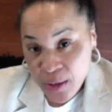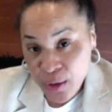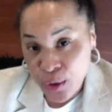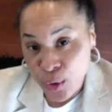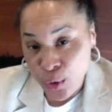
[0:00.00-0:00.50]

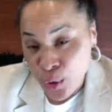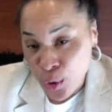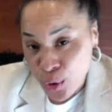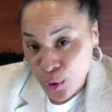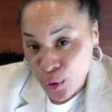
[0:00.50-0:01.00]
You know,
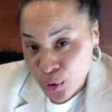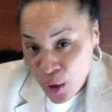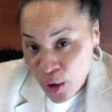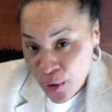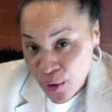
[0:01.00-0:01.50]
your your
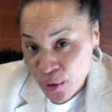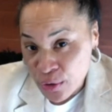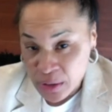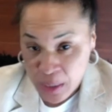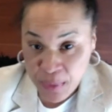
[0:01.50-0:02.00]
daughter,
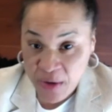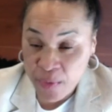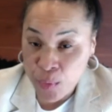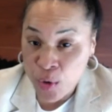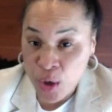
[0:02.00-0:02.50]
some of
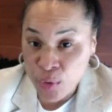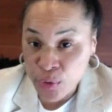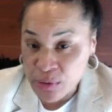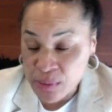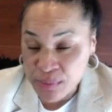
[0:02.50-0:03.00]
them will go
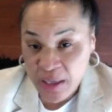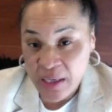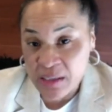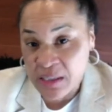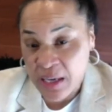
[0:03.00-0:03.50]
through some
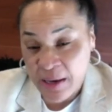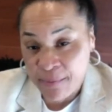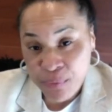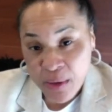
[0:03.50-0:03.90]
things that